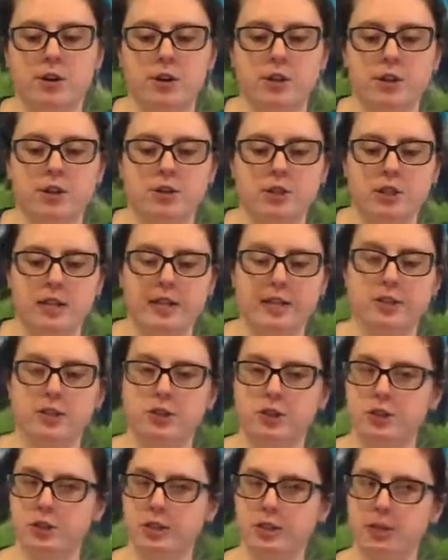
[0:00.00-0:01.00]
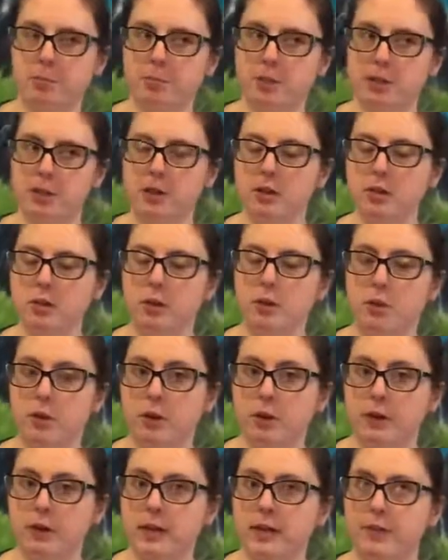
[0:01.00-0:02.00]
You take your stapler,
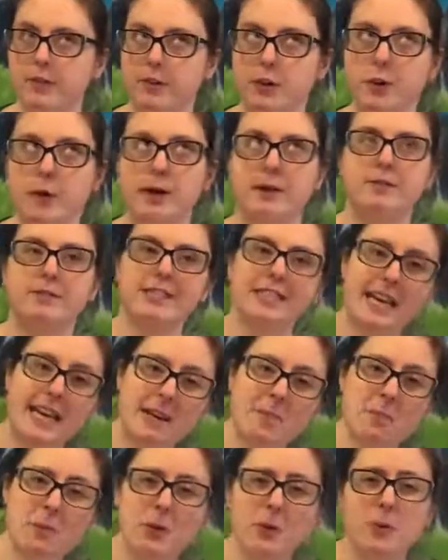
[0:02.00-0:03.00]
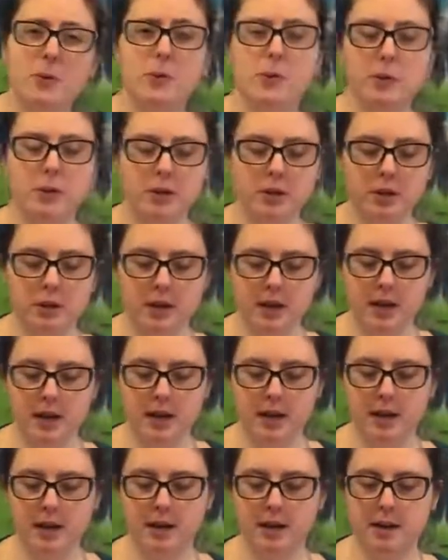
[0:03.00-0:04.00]
or if you have tape or
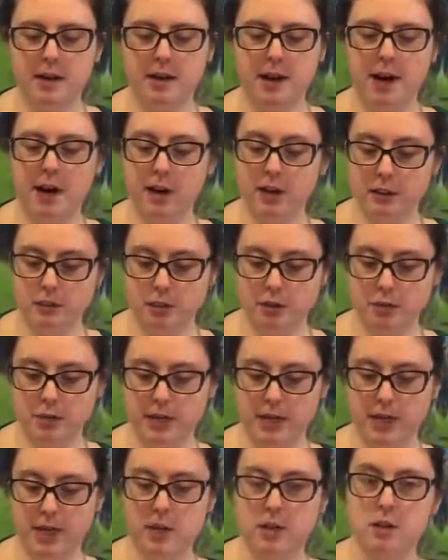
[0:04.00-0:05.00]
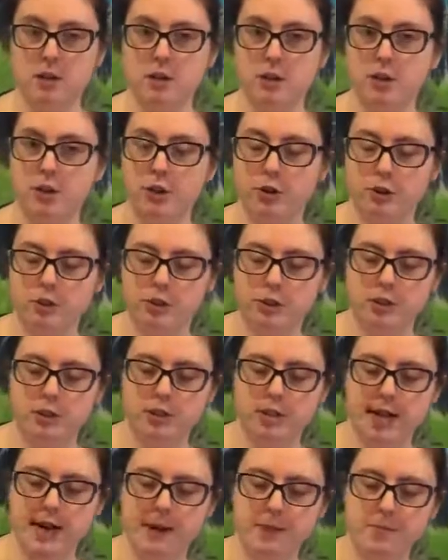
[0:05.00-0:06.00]
a hot glue gun, you could use
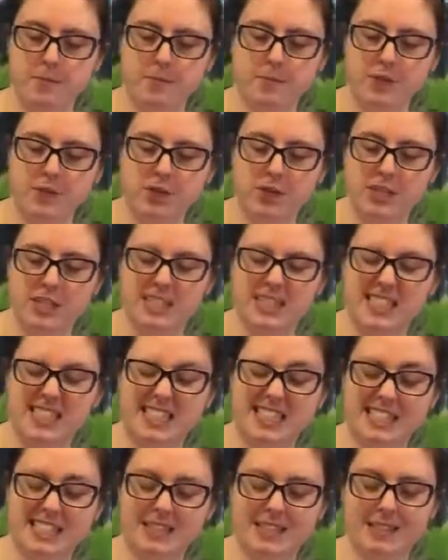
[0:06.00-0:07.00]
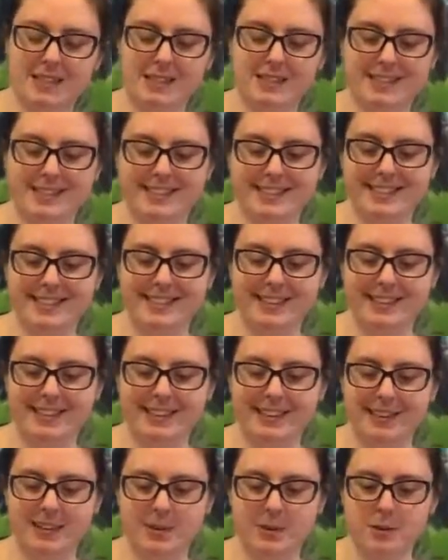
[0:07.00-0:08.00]
that. And you're going to
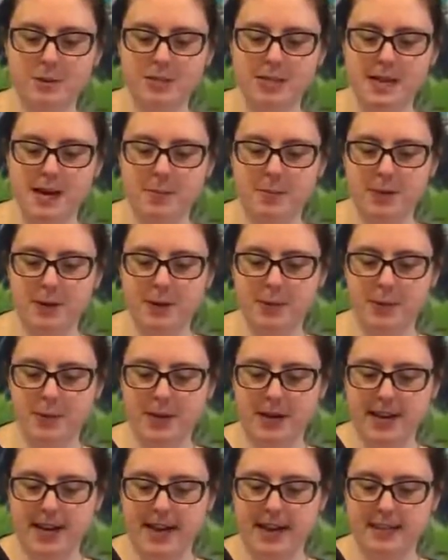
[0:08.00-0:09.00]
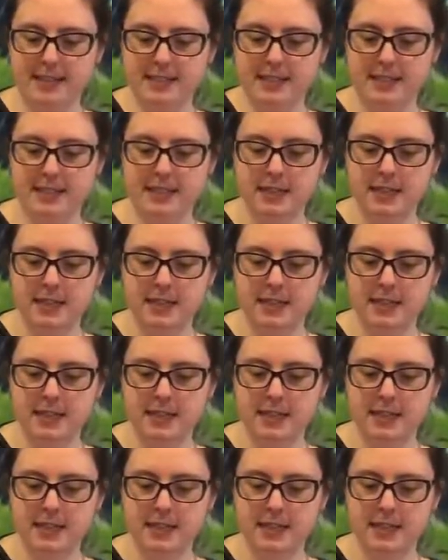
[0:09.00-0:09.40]
close it up on one end.